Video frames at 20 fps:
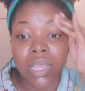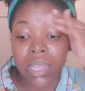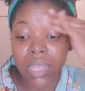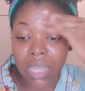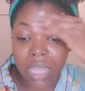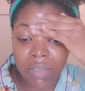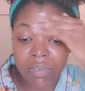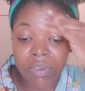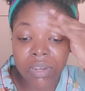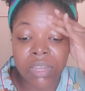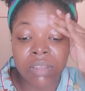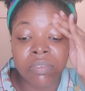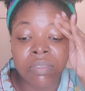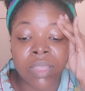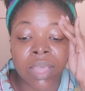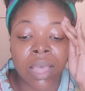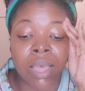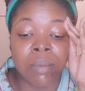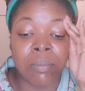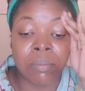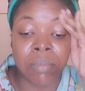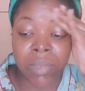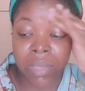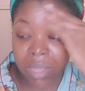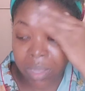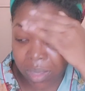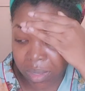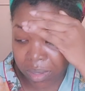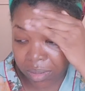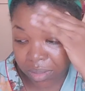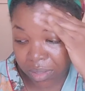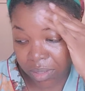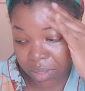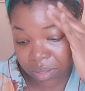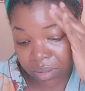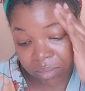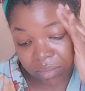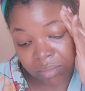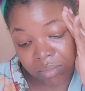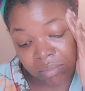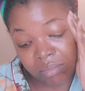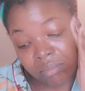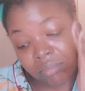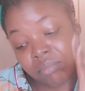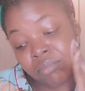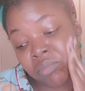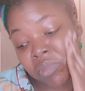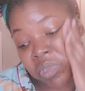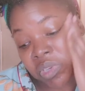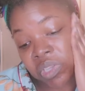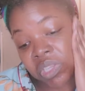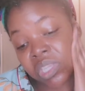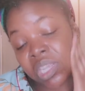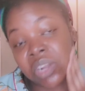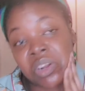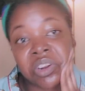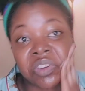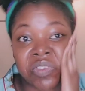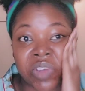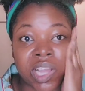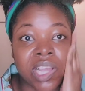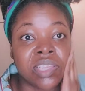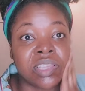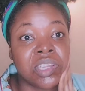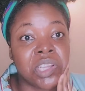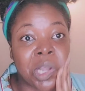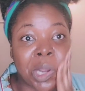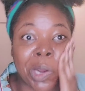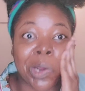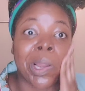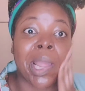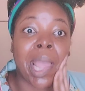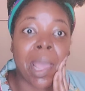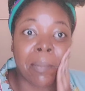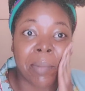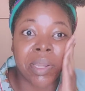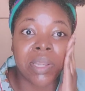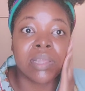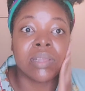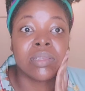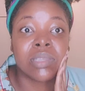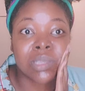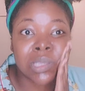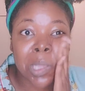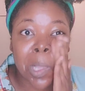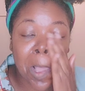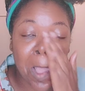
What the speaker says: even if that meant sacrificing her happiness.